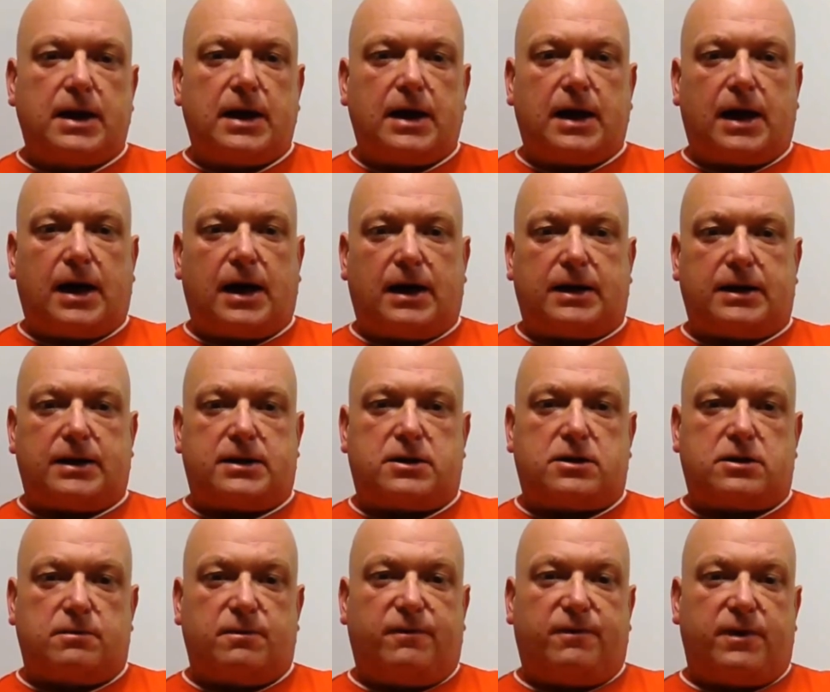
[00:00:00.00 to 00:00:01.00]
And
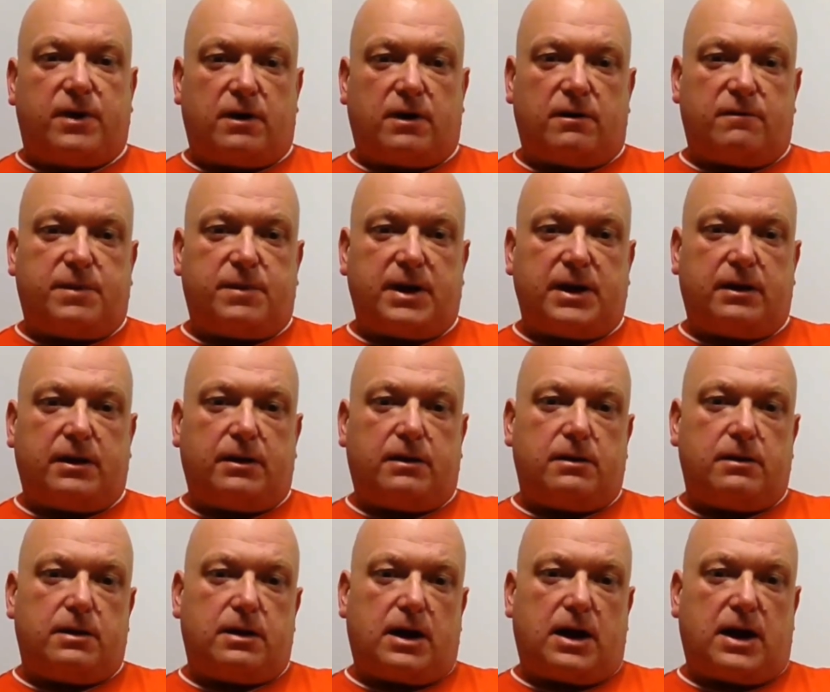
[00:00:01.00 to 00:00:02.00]
some of you have been
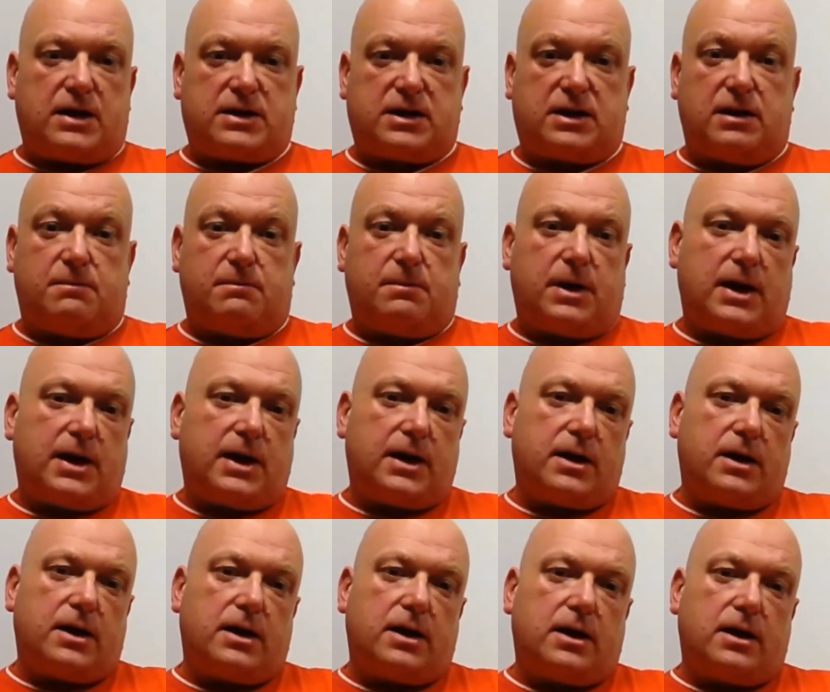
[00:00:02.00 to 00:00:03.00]
asking me,
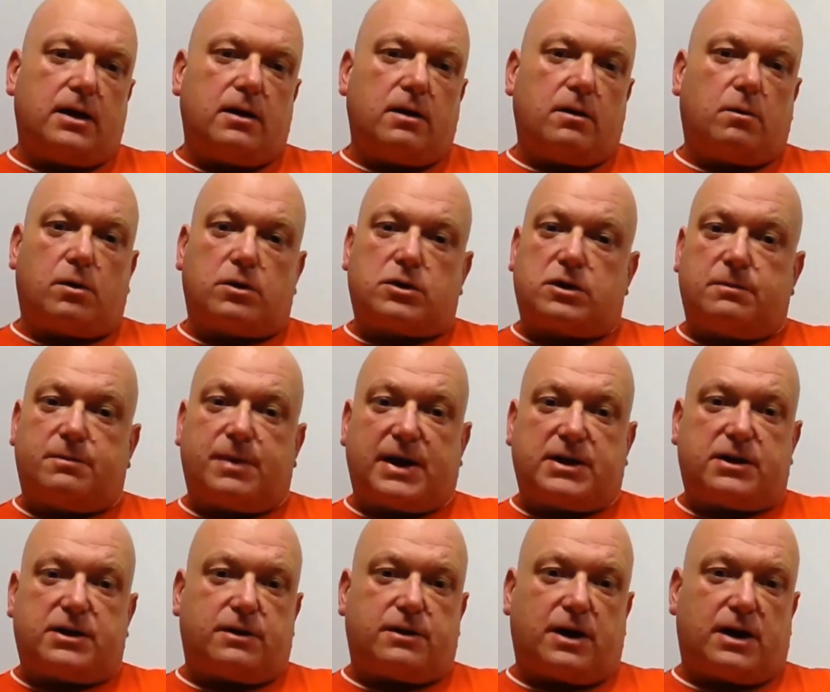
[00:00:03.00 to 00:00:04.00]
what's the best
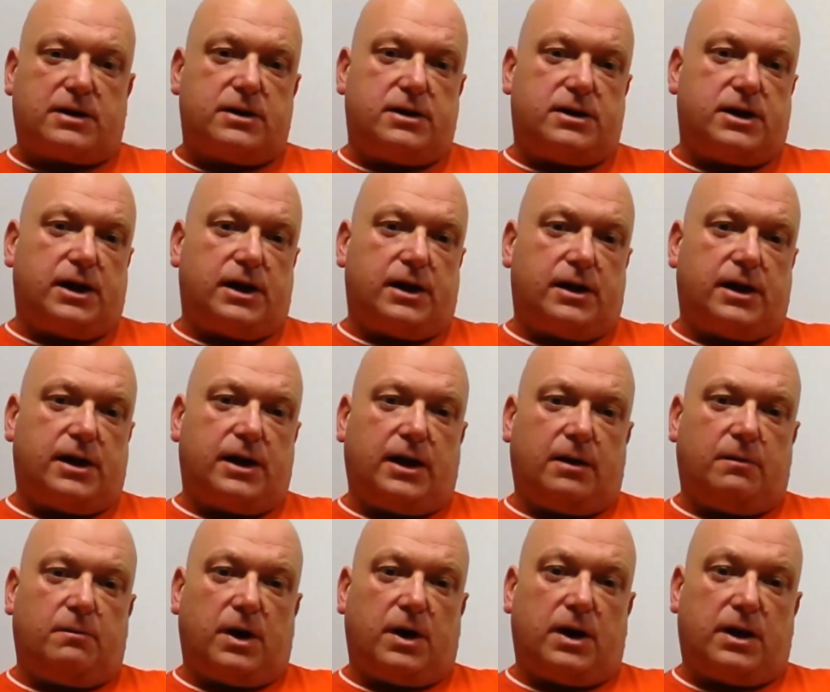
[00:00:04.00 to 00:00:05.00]
strategy in
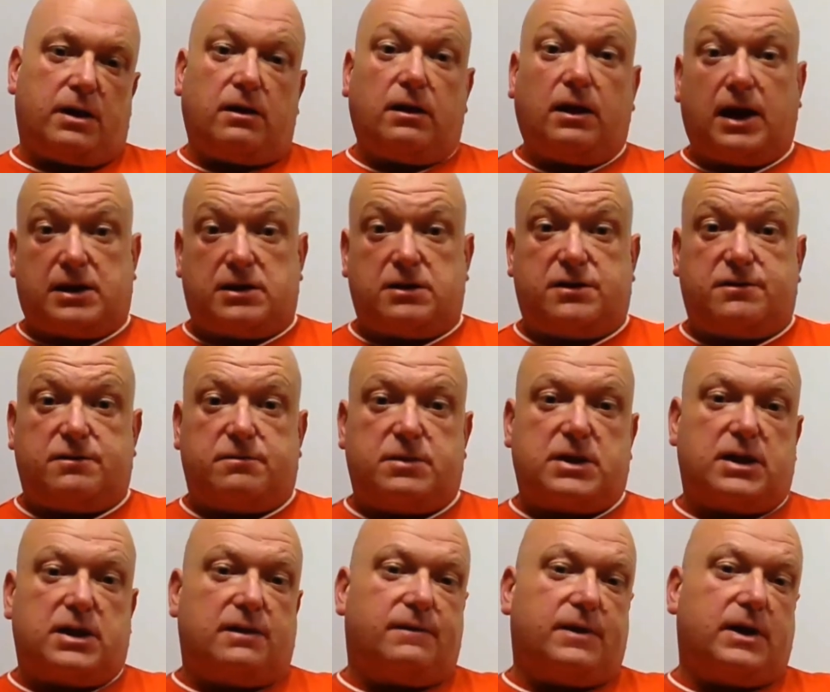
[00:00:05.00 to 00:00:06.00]
dealing with letters from
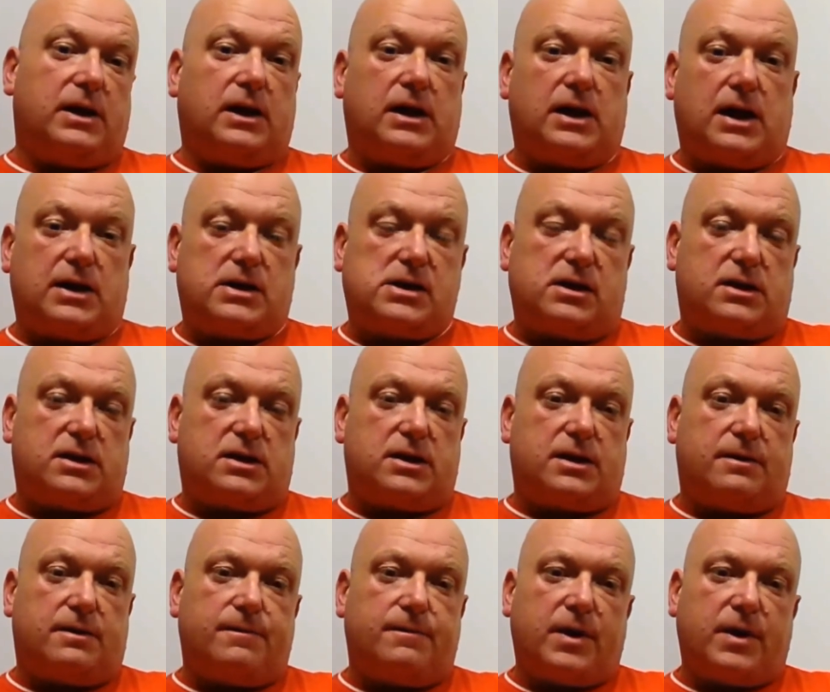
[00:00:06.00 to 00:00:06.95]
TV licensing?